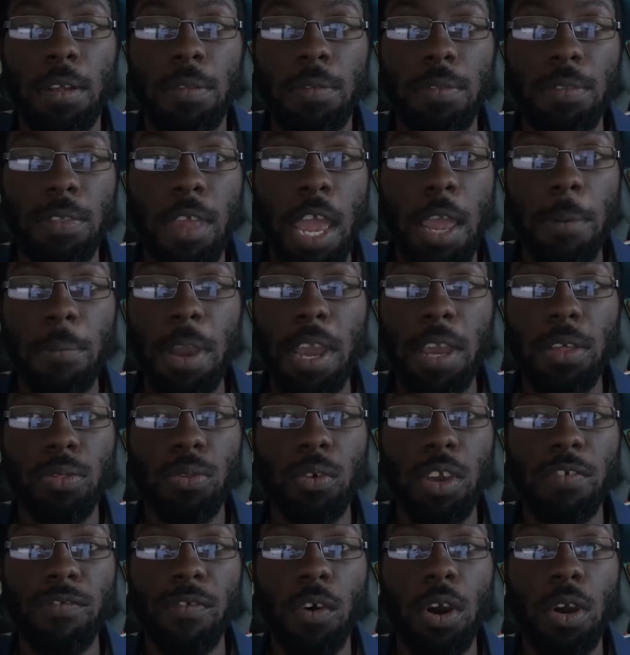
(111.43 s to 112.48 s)
they
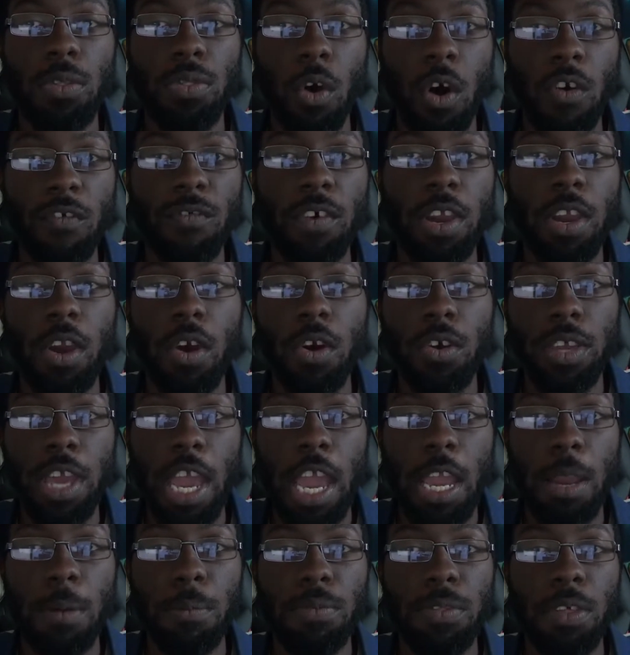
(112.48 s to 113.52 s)
basically focus on video
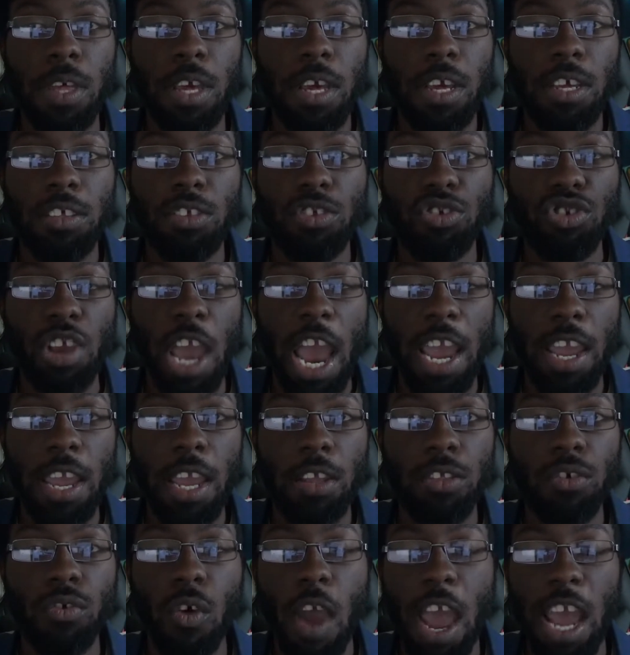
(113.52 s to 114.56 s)
games, chat
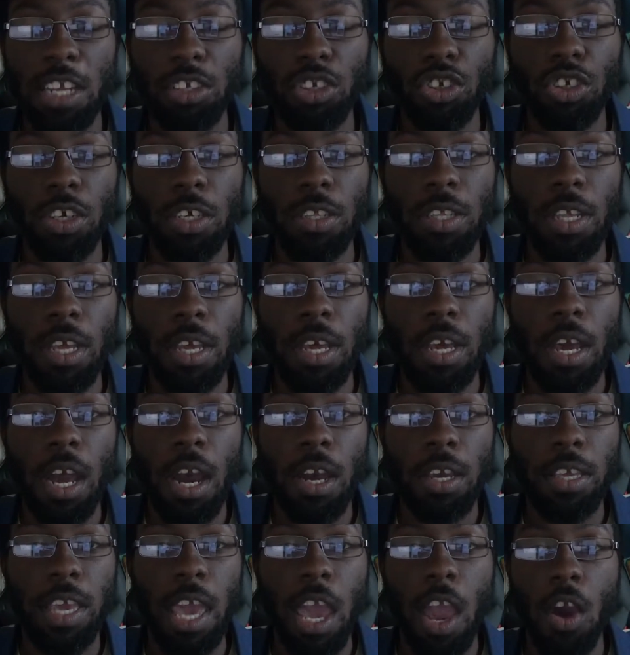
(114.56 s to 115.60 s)
interaction,
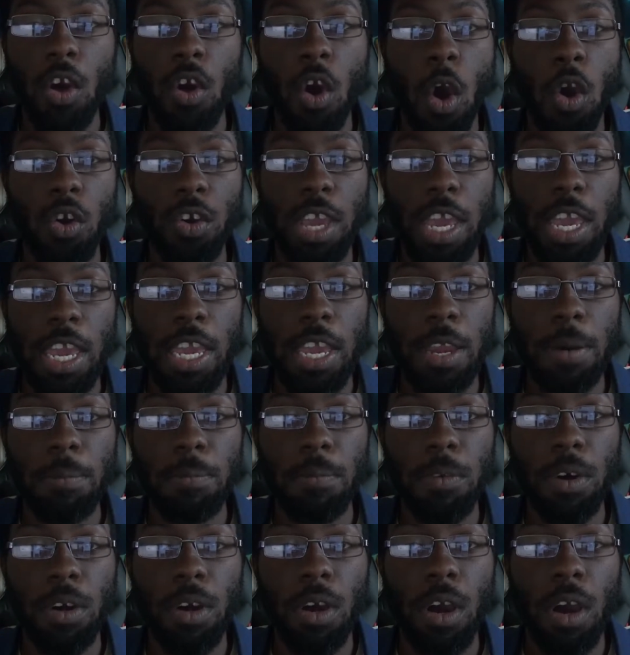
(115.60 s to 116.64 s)
karaoke,
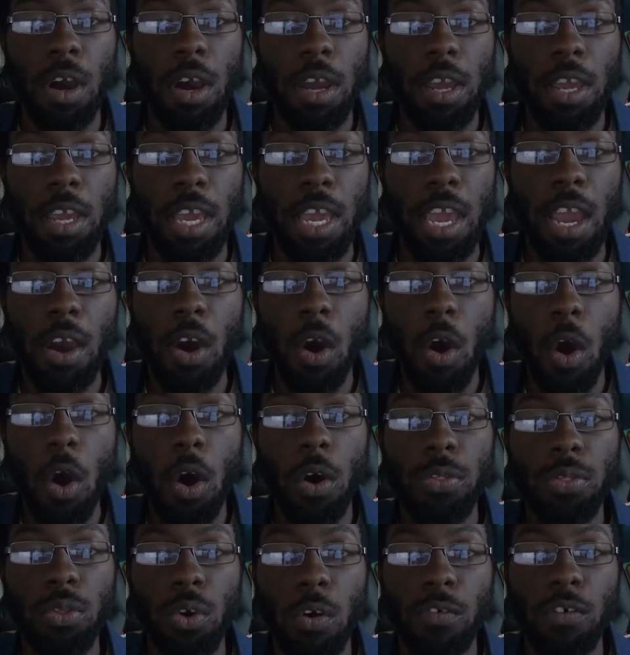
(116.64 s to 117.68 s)

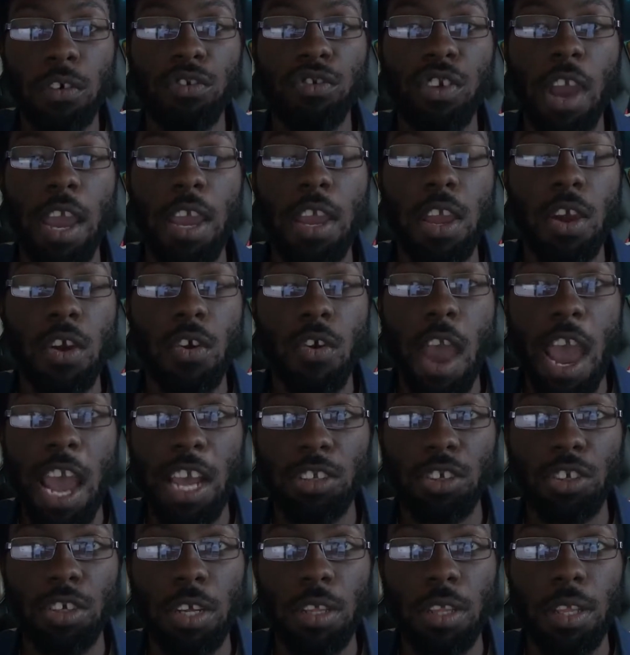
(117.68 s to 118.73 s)
all sorts of chat
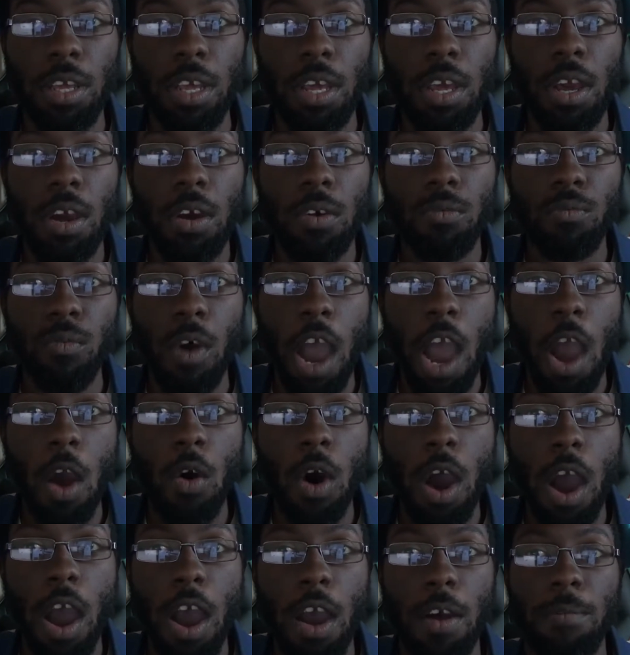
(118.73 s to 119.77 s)
interaction.
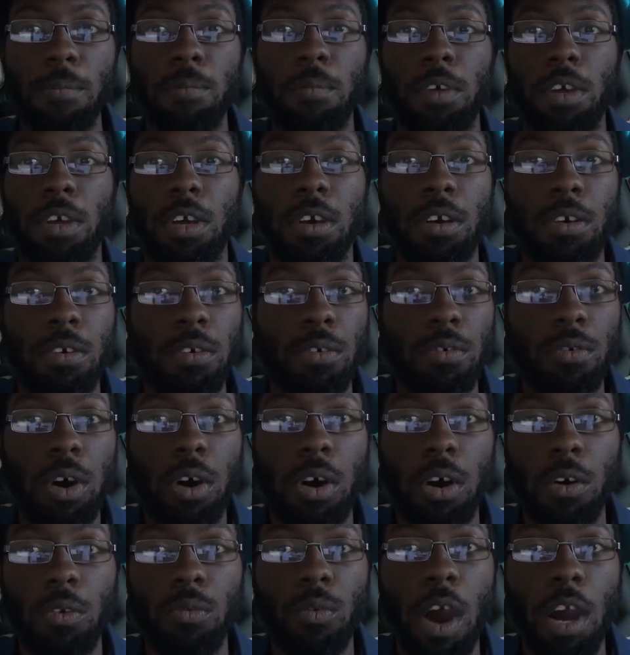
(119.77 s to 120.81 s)
While
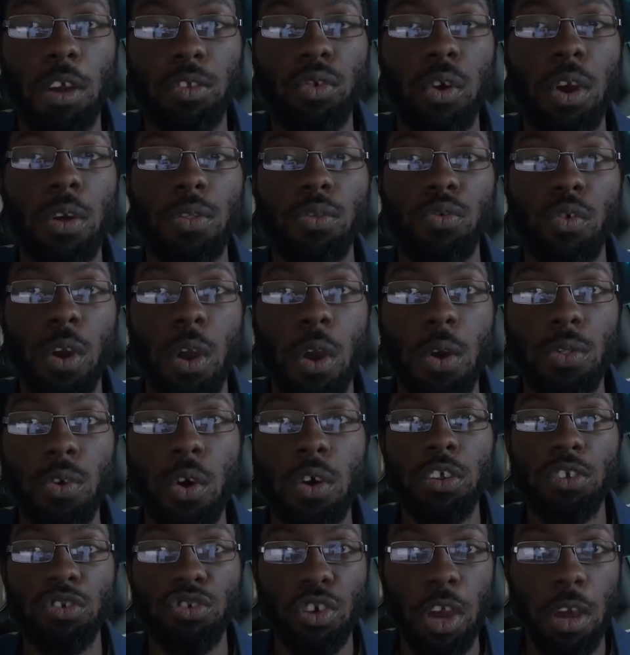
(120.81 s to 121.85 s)
Twitch streamers
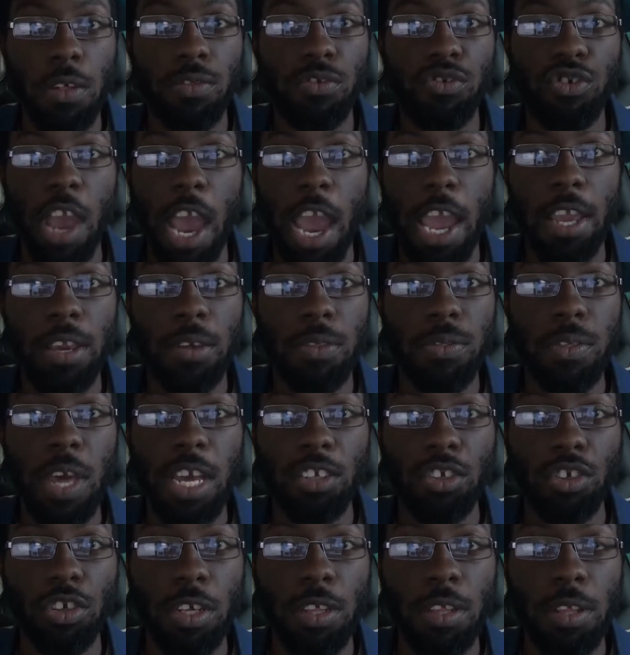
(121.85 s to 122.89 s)
the Just Chatting
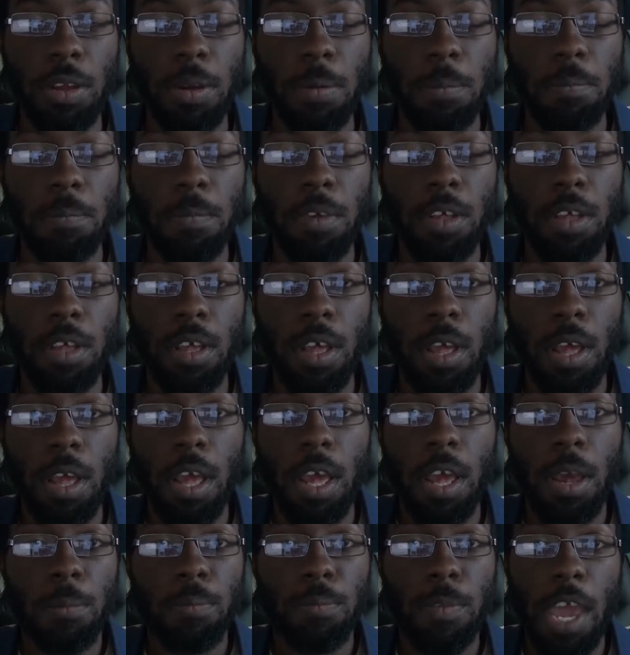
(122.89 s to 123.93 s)
section,
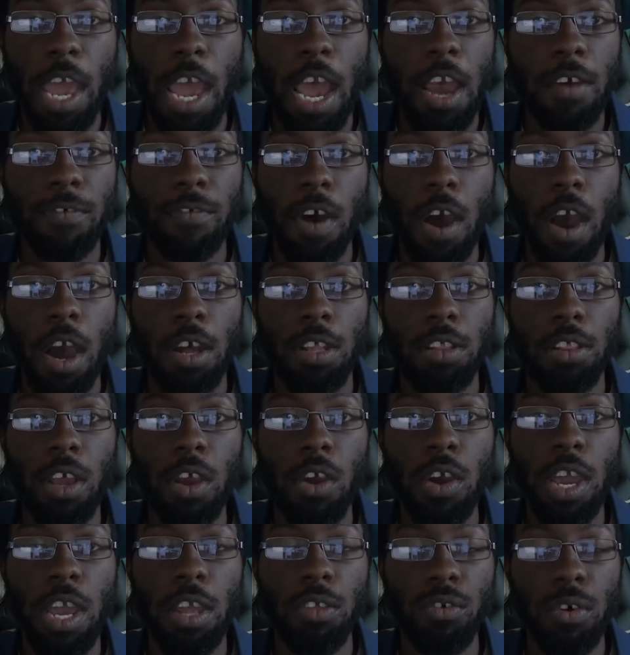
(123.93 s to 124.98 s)
they have a
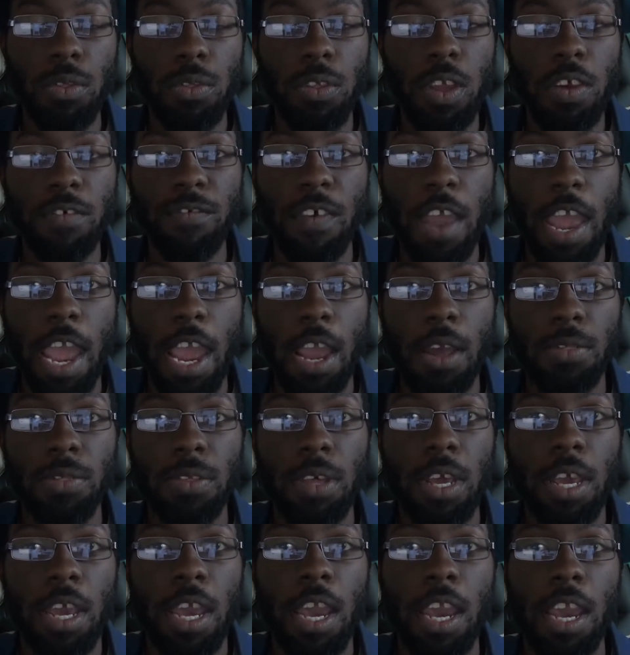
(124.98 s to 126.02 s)
little interest in their fans,
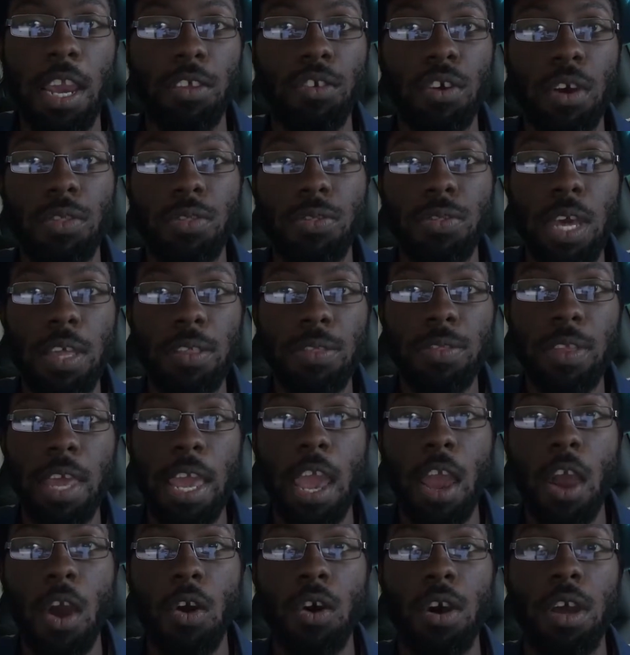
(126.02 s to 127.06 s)
and they just sit
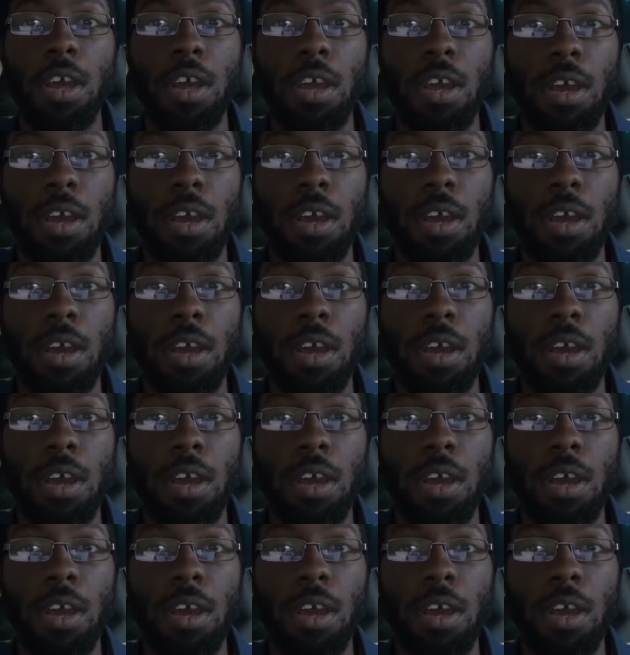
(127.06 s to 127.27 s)
there,